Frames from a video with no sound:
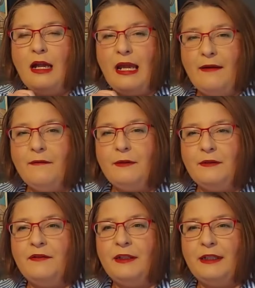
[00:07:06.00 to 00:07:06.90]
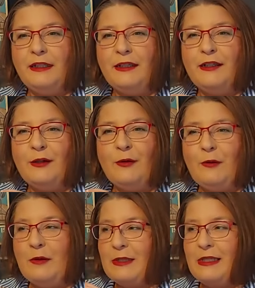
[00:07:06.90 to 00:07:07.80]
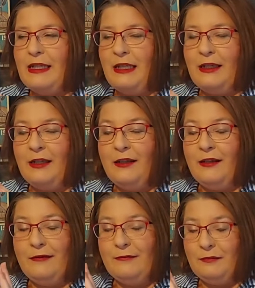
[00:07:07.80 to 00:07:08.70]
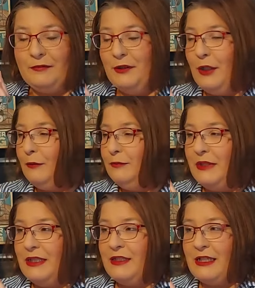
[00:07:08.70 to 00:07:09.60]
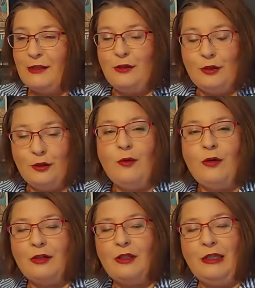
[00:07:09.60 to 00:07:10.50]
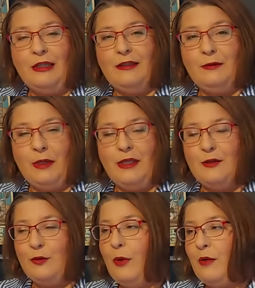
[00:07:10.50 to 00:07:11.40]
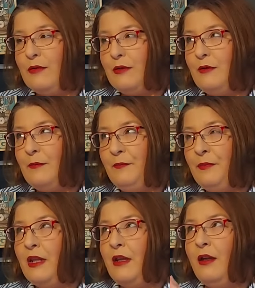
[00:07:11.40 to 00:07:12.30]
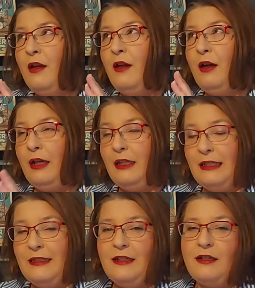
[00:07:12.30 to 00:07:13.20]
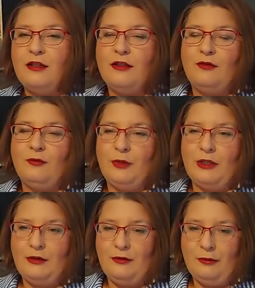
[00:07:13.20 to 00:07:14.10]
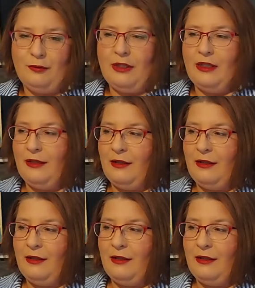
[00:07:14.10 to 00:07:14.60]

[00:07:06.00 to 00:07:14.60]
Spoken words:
Everything was like, no, it's just not working the way it's supposed to. In addition to being too big,